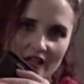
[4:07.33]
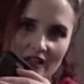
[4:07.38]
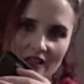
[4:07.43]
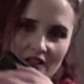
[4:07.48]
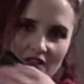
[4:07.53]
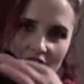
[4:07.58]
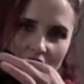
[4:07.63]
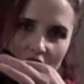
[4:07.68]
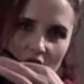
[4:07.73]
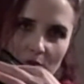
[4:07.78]

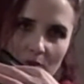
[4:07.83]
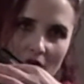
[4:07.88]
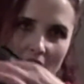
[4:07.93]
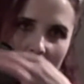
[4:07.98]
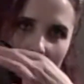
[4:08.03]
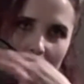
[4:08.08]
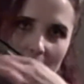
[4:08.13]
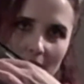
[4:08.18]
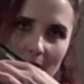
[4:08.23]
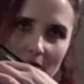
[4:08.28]
another
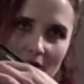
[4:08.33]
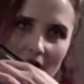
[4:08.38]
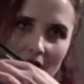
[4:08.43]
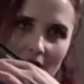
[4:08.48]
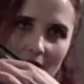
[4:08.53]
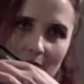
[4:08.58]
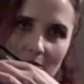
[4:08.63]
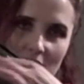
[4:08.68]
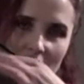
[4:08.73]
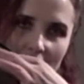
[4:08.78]
pop-up
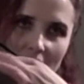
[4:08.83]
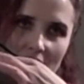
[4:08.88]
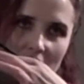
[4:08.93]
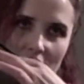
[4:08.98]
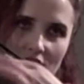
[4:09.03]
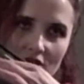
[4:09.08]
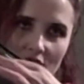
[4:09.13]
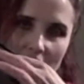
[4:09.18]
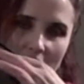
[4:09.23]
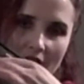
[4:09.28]
comes
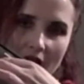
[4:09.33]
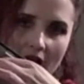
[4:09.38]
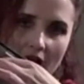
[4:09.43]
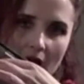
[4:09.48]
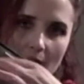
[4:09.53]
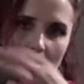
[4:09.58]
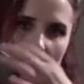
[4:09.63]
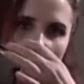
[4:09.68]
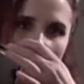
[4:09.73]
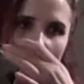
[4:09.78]
onto the
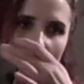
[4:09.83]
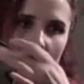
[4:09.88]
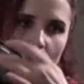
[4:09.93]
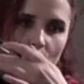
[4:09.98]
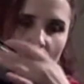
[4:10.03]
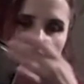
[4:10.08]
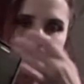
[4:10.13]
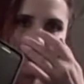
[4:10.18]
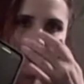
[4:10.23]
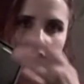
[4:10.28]
app
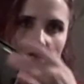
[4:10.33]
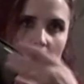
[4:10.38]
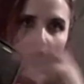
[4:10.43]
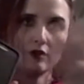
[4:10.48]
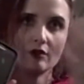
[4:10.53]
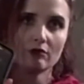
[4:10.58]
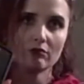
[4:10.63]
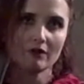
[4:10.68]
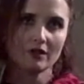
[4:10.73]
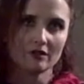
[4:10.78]
with a
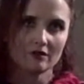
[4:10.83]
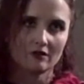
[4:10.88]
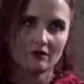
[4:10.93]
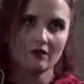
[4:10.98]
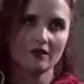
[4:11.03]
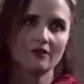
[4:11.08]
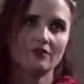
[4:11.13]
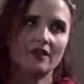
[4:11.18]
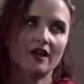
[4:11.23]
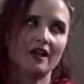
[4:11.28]
new
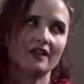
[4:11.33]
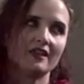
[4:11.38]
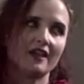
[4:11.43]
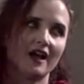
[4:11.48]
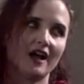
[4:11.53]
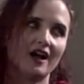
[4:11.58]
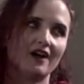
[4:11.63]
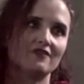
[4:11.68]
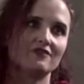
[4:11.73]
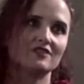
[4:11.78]
riddle that you
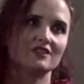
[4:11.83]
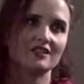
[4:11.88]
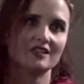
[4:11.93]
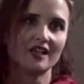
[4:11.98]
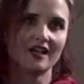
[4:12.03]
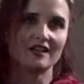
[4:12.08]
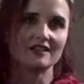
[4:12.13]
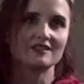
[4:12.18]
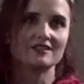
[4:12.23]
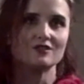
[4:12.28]
have to
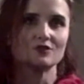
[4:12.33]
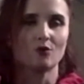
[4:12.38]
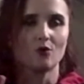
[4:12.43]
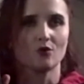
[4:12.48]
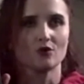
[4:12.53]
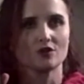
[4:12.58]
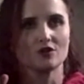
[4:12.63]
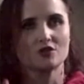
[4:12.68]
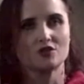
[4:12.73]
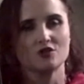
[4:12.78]
guess in
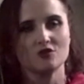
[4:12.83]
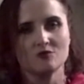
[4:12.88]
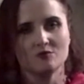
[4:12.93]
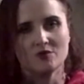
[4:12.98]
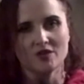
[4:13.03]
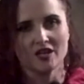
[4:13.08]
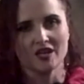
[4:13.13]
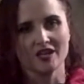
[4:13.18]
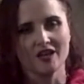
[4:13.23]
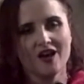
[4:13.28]
order to
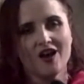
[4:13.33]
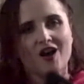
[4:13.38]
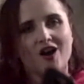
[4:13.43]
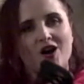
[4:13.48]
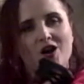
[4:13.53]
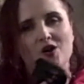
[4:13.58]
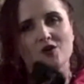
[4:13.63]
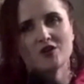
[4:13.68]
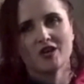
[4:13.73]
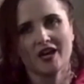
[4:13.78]
be
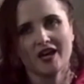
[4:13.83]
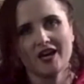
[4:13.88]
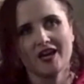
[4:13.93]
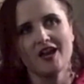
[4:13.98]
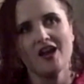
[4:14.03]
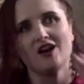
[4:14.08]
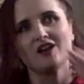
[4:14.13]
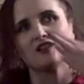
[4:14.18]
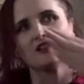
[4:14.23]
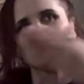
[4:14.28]

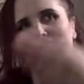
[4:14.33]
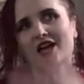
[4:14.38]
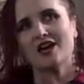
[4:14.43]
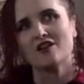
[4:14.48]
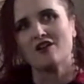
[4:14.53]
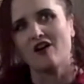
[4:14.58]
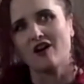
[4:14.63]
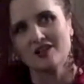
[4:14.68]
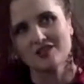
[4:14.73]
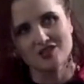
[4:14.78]

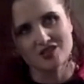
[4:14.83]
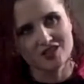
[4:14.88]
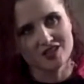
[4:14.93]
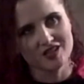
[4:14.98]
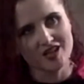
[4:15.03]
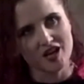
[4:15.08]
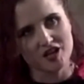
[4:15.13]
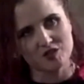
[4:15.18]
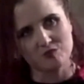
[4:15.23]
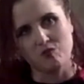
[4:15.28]
led on to the
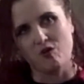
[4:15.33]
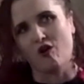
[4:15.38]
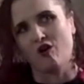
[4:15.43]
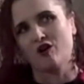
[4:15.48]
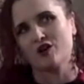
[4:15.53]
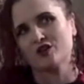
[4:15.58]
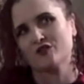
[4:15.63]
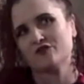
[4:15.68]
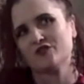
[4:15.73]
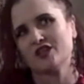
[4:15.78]
next
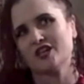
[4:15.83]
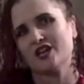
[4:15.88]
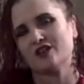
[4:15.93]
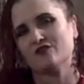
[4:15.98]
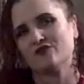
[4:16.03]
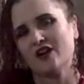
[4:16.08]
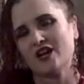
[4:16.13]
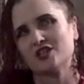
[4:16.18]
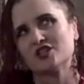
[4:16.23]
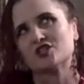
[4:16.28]
part of the
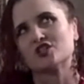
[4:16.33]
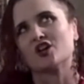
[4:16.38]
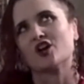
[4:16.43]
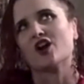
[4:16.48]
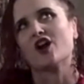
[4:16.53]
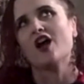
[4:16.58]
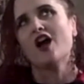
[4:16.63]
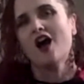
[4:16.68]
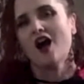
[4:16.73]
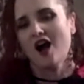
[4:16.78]

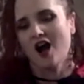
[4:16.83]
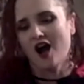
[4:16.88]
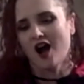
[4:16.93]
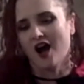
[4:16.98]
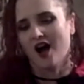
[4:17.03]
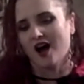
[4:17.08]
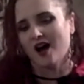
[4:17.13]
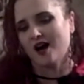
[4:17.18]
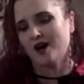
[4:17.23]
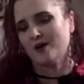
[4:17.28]
adventure.
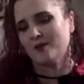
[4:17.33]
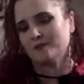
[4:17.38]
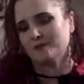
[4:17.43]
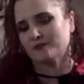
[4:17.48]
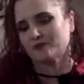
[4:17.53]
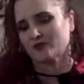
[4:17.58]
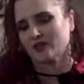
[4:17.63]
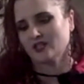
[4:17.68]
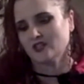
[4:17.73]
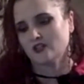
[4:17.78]

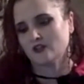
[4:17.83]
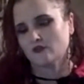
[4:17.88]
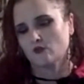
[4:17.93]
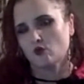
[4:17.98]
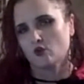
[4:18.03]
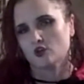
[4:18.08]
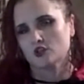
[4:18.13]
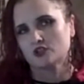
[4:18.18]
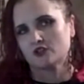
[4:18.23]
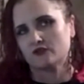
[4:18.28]
And then of
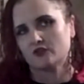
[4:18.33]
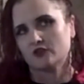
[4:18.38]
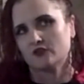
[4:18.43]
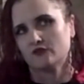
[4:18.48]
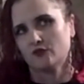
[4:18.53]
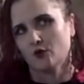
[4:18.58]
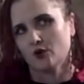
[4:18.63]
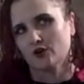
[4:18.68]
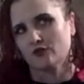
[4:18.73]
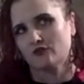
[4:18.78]
course, if you
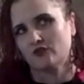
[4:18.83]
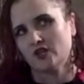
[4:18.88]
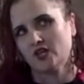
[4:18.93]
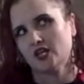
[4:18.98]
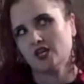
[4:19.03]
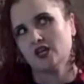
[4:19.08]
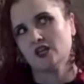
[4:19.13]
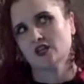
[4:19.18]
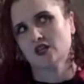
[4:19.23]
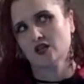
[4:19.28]

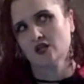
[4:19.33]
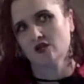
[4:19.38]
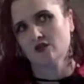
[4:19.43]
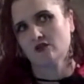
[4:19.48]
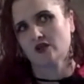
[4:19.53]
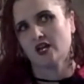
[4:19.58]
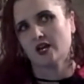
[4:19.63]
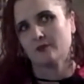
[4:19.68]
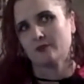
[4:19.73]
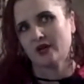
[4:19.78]
forfeit, you
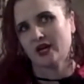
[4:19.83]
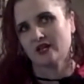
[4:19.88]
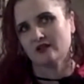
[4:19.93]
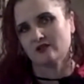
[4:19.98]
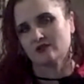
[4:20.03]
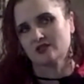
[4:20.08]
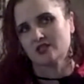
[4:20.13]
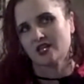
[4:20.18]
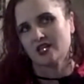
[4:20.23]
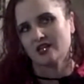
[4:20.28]
get
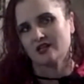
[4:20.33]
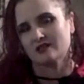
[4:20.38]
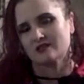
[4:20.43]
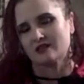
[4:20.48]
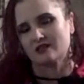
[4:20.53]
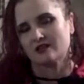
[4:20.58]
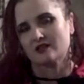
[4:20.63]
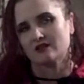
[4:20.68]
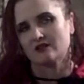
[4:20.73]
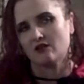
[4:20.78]
penalties
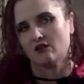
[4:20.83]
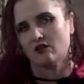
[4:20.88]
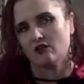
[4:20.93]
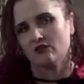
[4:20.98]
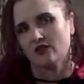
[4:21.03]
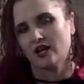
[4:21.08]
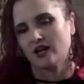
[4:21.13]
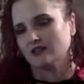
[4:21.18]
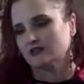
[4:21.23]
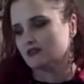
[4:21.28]
and
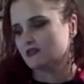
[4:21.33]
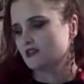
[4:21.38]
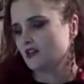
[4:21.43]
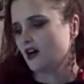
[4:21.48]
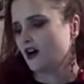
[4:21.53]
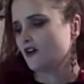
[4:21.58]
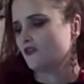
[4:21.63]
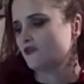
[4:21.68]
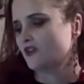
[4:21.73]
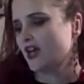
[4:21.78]
all that
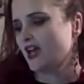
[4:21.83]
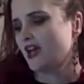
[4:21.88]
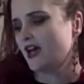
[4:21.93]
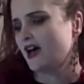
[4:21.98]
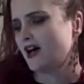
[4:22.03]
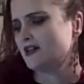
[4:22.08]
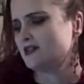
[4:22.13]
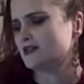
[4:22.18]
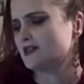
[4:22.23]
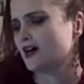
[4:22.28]
stuff.
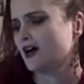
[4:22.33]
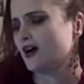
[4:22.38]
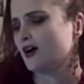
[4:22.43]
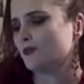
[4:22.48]
And